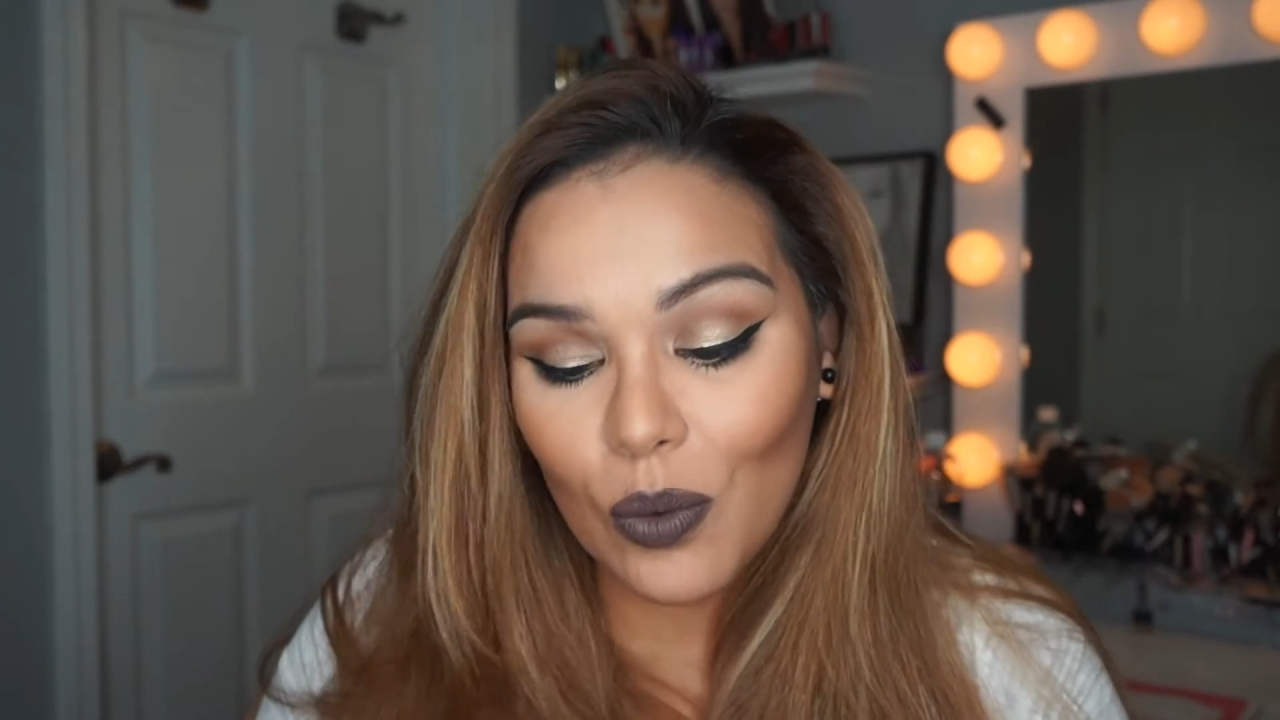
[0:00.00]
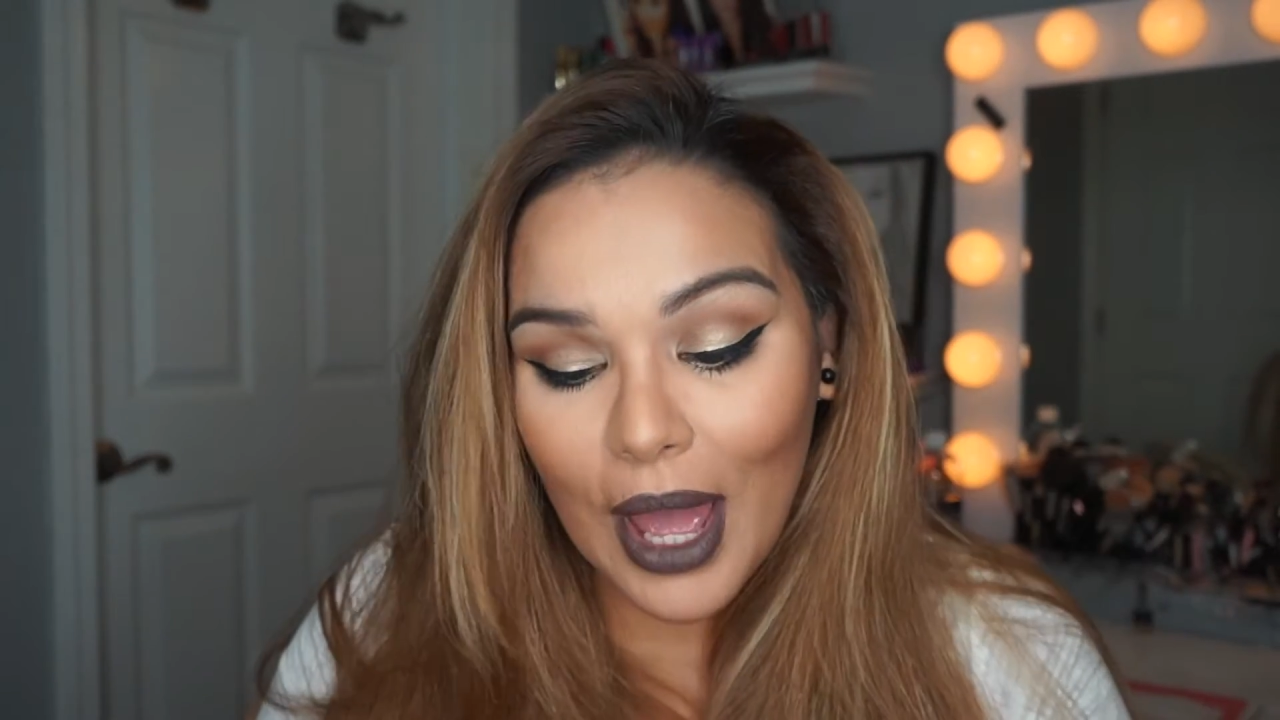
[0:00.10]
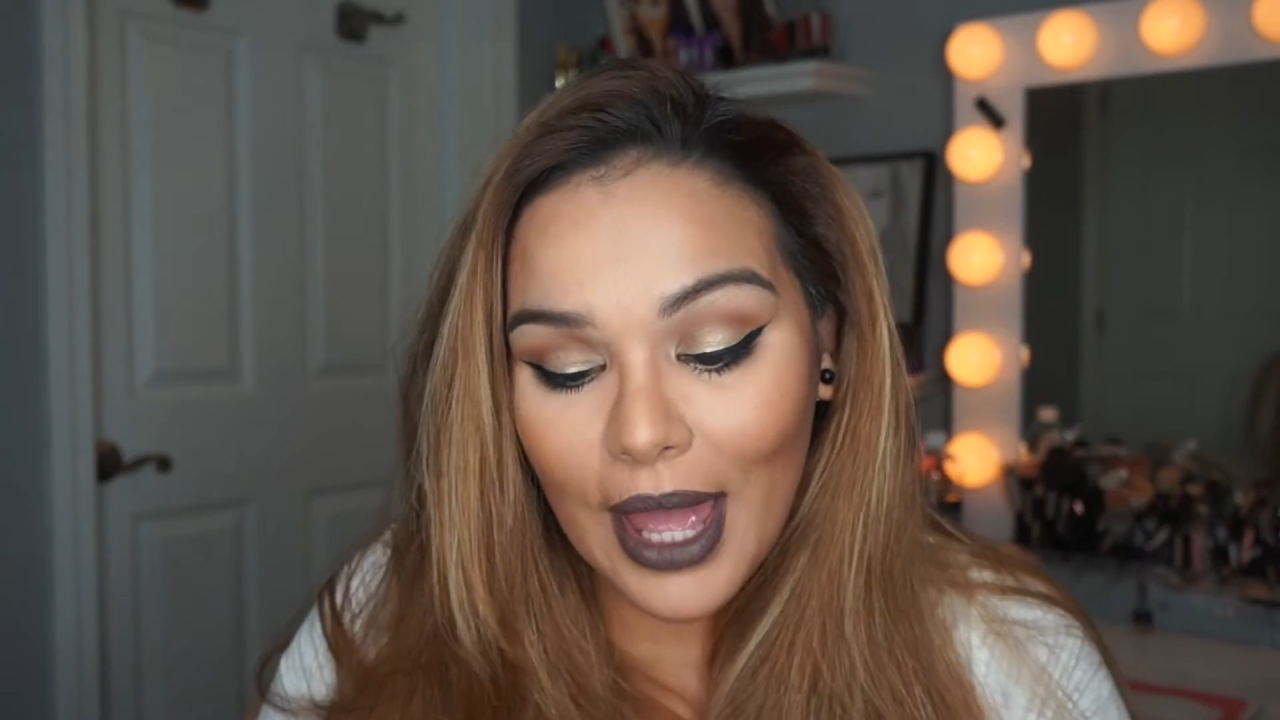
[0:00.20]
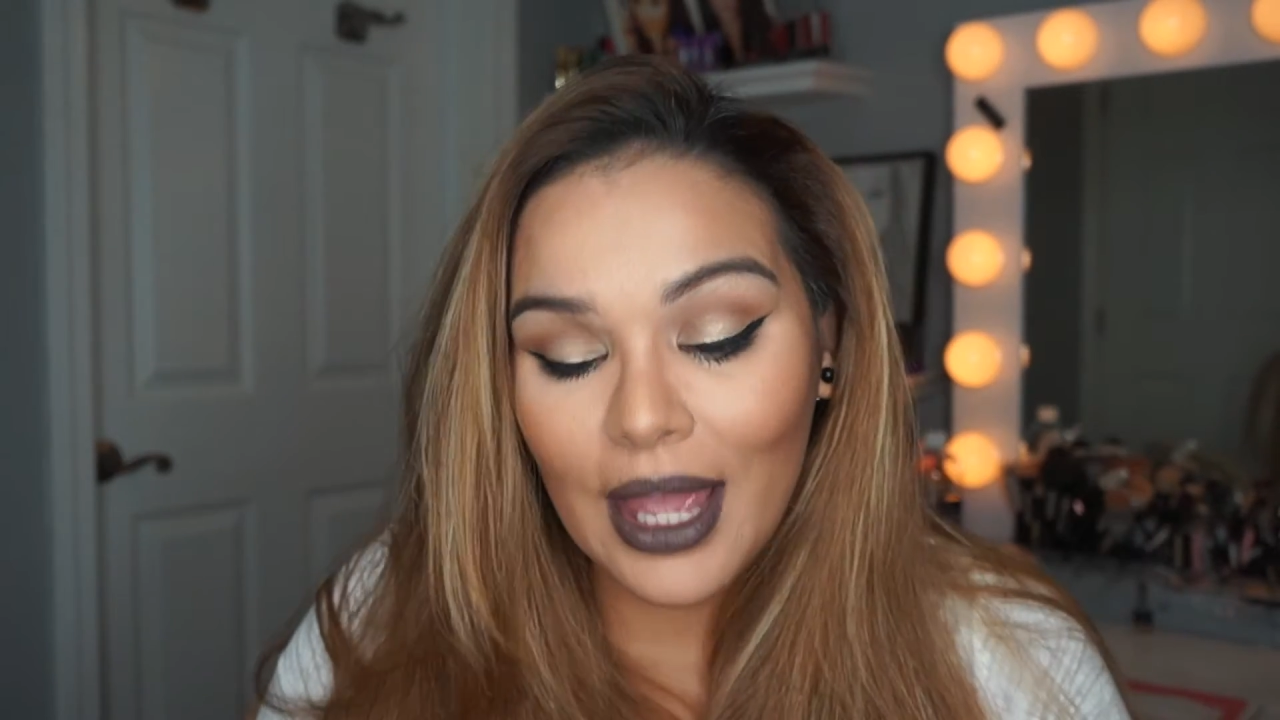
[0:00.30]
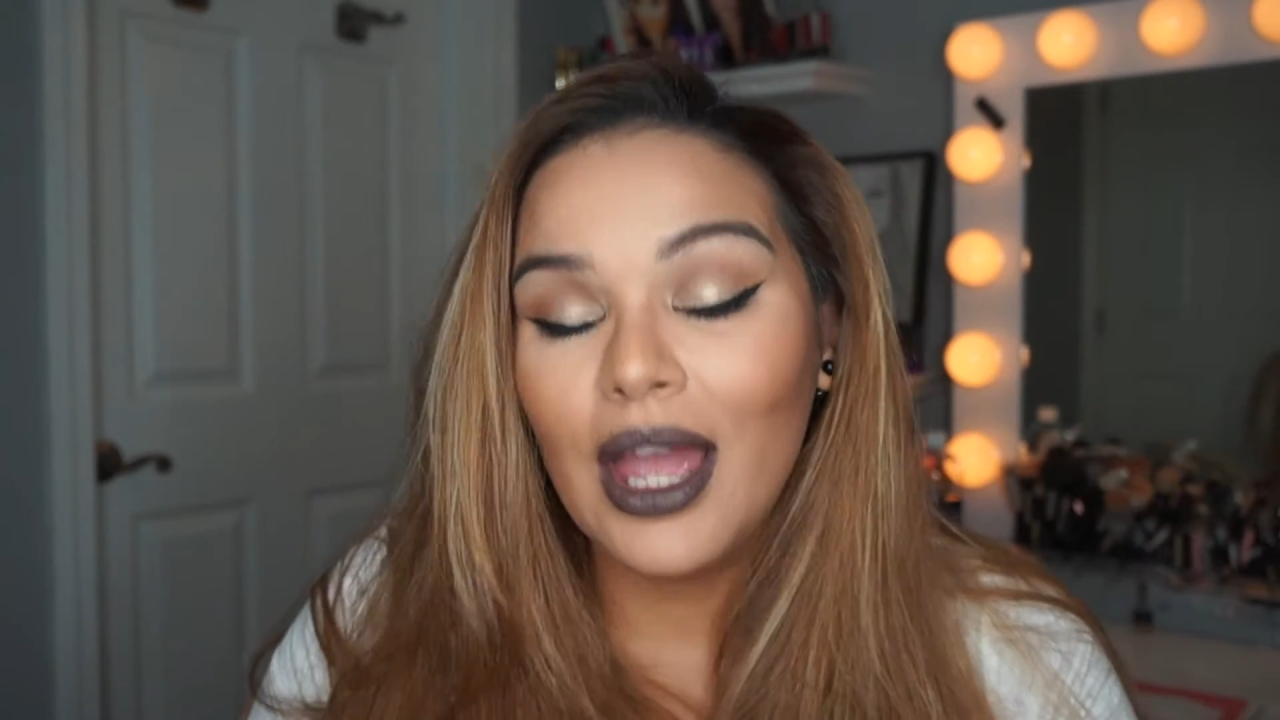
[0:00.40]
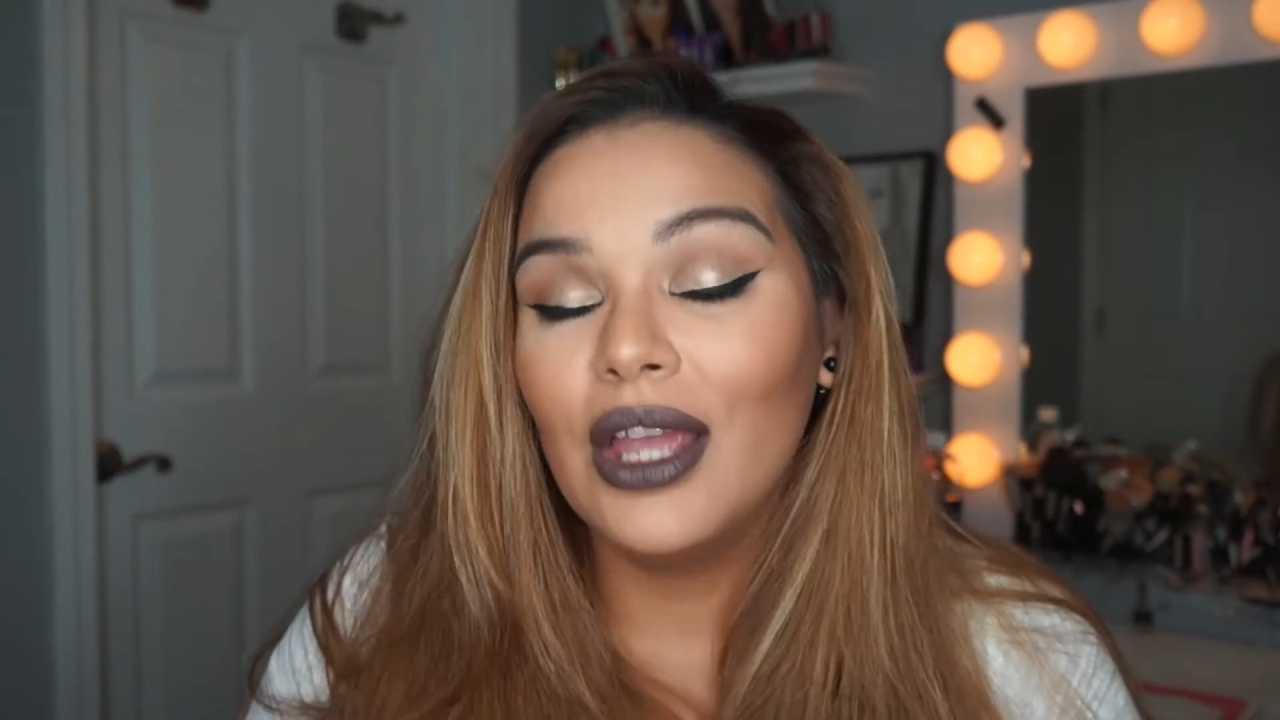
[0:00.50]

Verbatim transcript: wet,